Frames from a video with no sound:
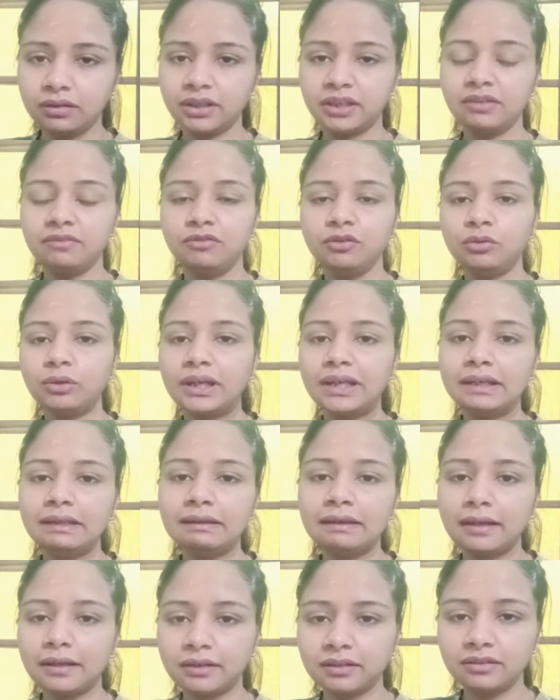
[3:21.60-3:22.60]
give you
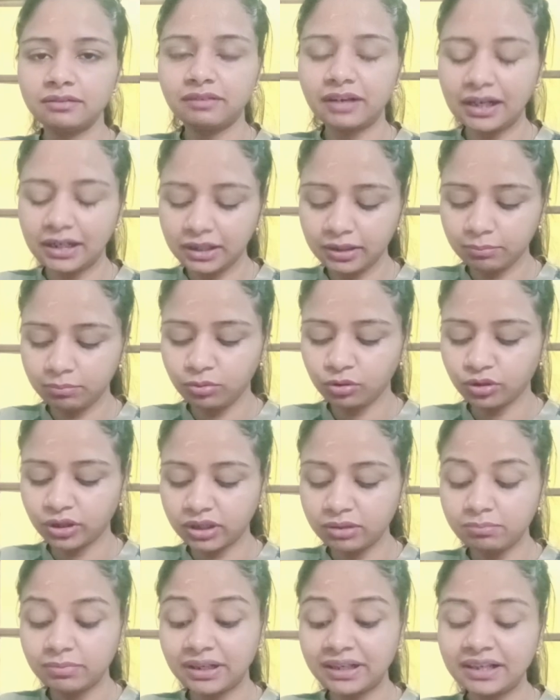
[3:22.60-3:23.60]
any error while
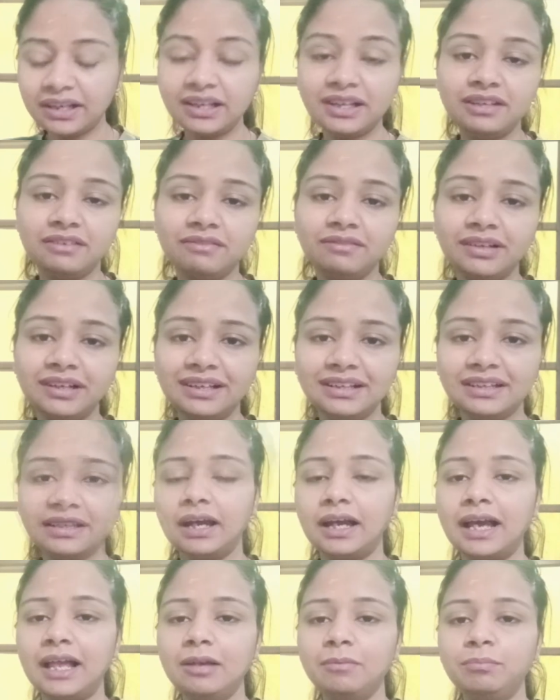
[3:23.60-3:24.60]
deploying, but it will
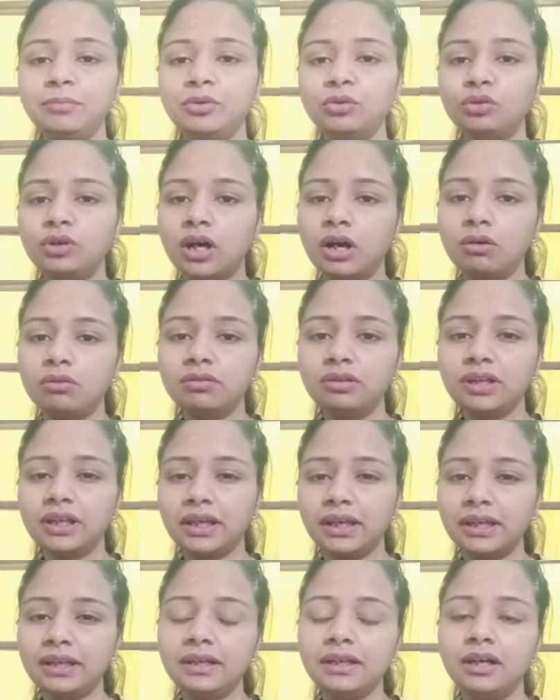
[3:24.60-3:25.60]
help you out
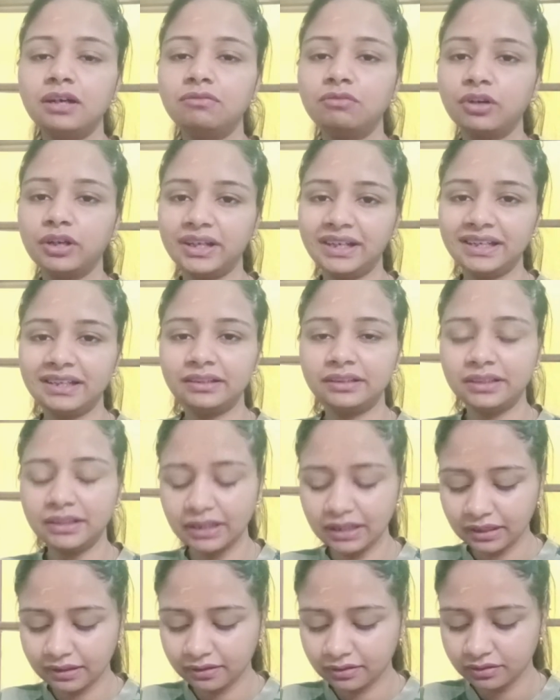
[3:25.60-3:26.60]
in avoiding
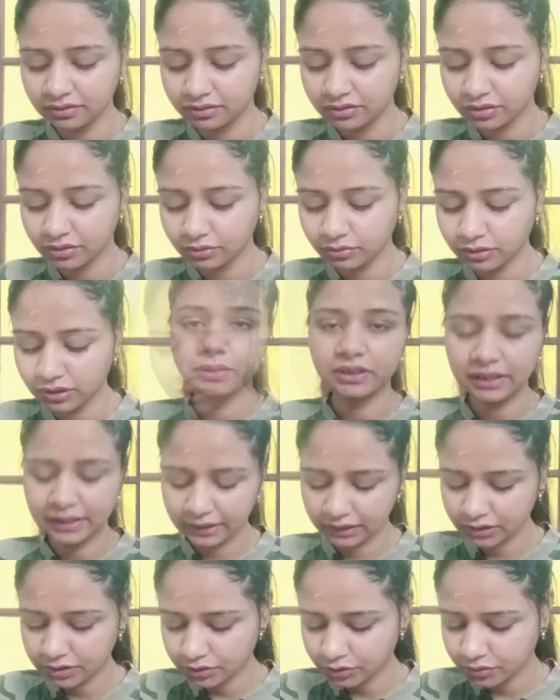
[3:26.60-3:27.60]
the errors. Okay, the
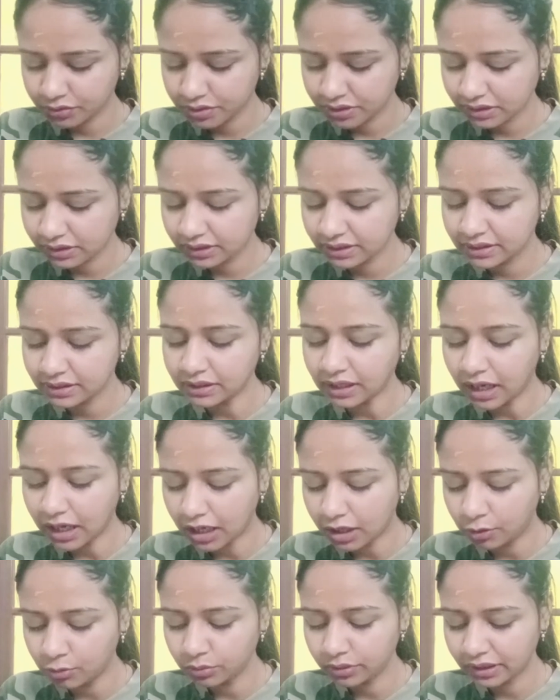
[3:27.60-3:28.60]
next question is,
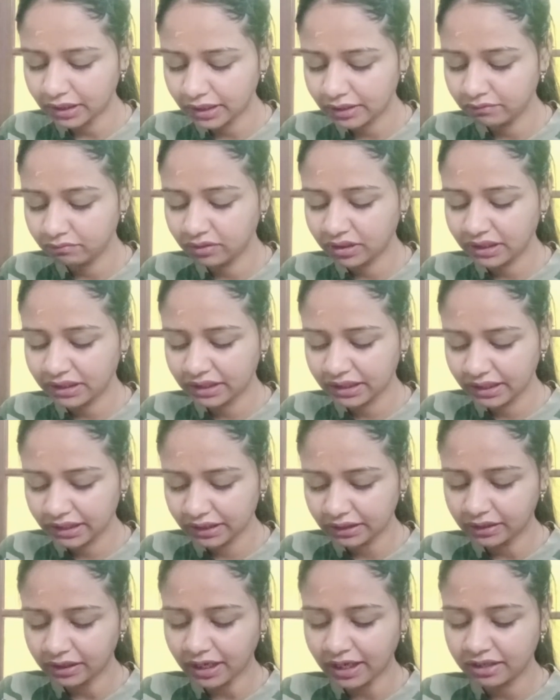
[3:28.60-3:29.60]
how can
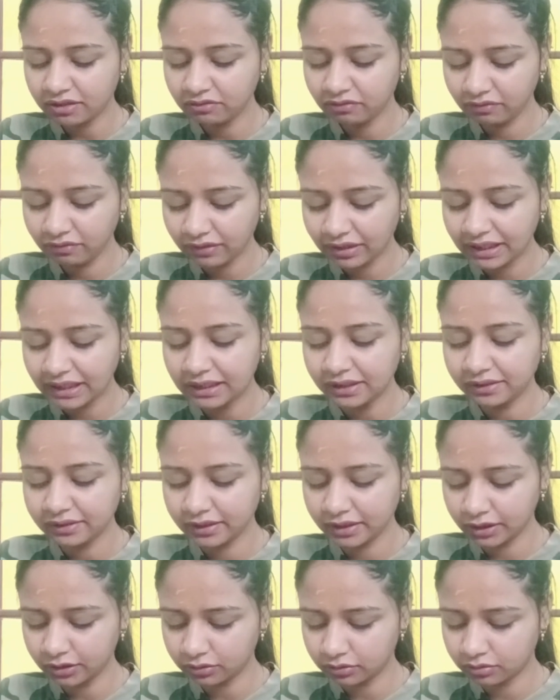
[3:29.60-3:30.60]
we retry failed
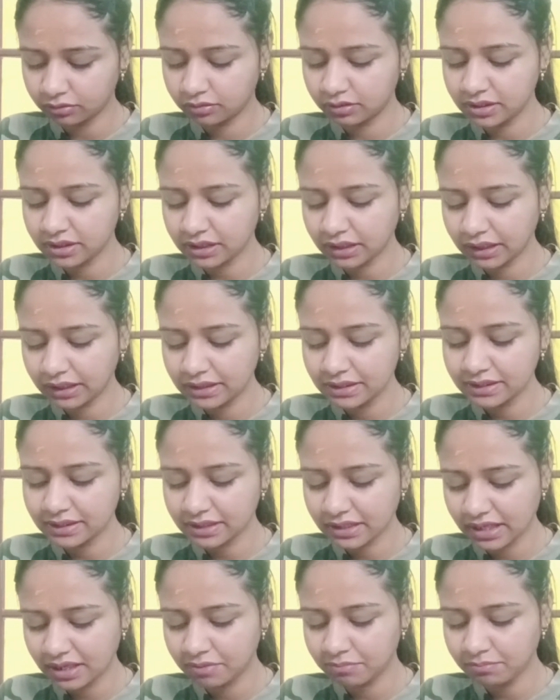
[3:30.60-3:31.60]
records in
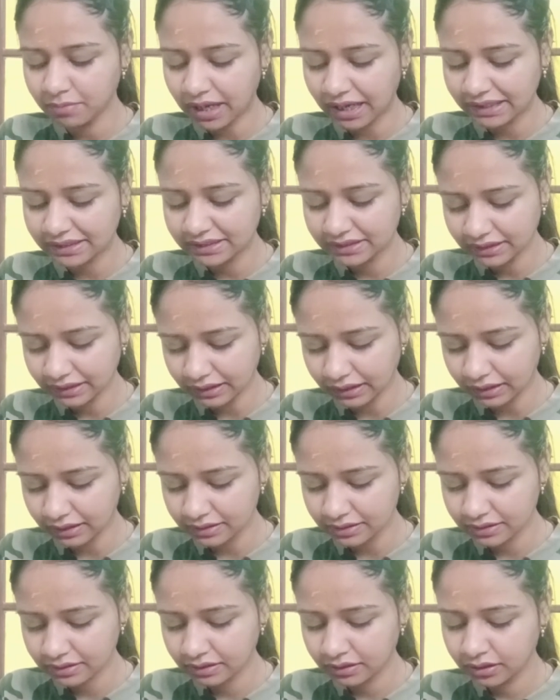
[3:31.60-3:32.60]
same batch
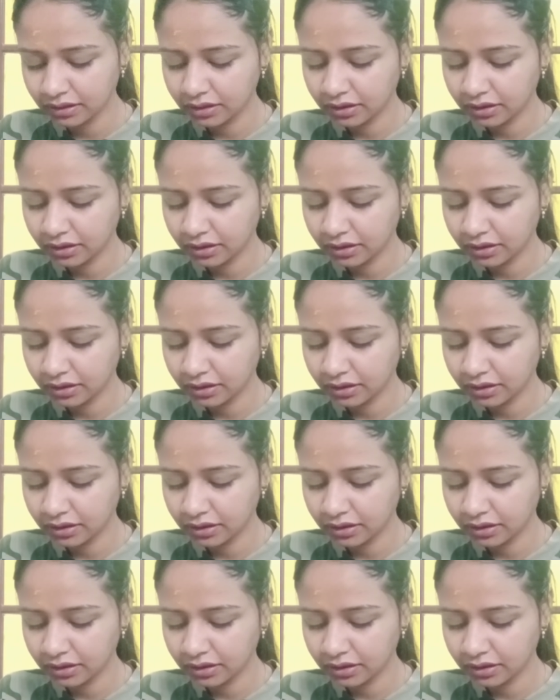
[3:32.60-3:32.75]
class?